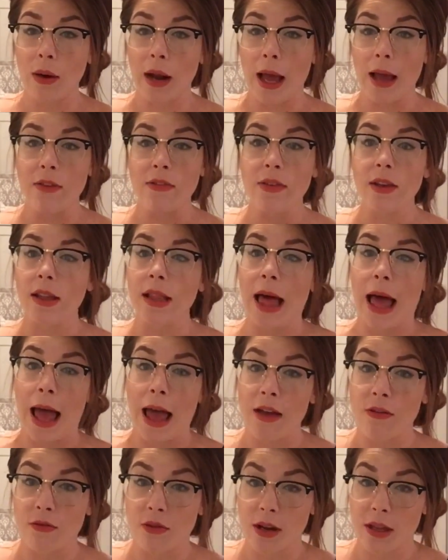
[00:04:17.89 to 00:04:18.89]
I feel
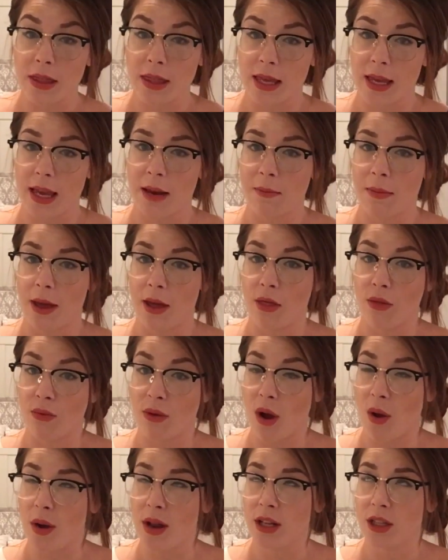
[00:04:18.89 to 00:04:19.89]
everything in my
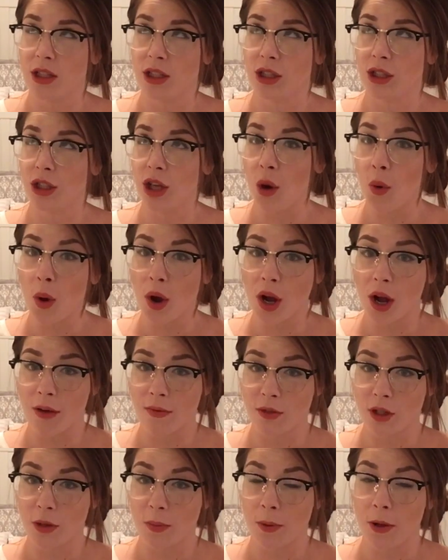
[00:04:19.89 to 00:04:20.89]
throat. It's so
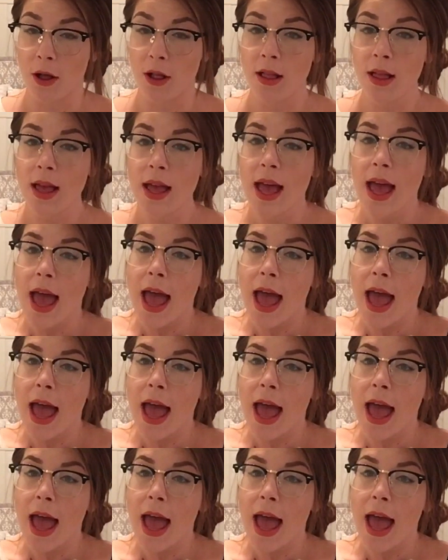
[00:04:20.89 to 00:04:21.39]
uncomfortable.